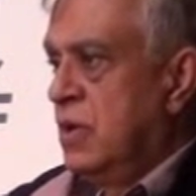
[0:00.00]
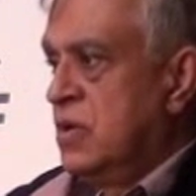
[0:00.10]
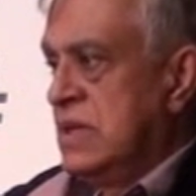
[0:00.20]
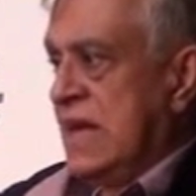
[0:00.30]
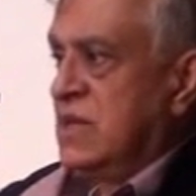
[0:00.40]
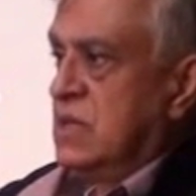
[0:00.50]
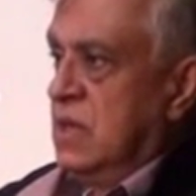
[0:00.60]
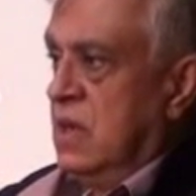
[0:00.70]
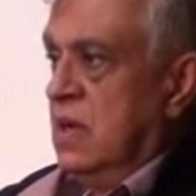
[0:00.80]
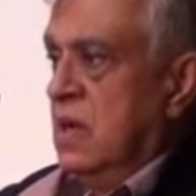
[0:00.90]
because that's
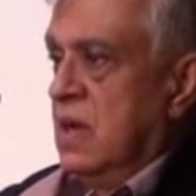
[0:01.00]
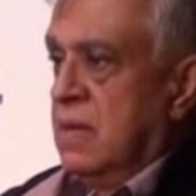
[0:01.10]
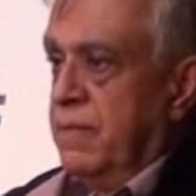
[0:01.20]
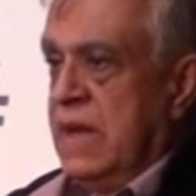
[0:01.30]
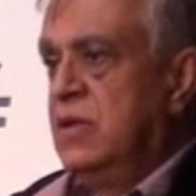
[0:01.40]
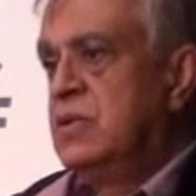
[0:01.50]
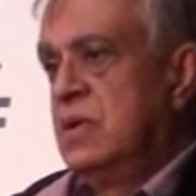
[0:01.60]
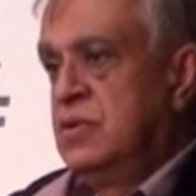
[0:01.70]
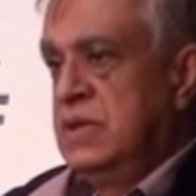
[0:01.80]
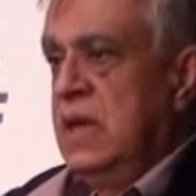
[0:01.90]
the
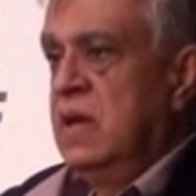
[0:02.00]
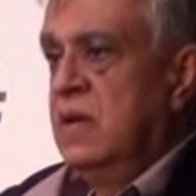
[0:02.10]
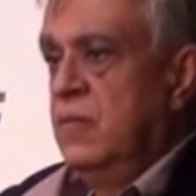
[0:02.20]
competitor today,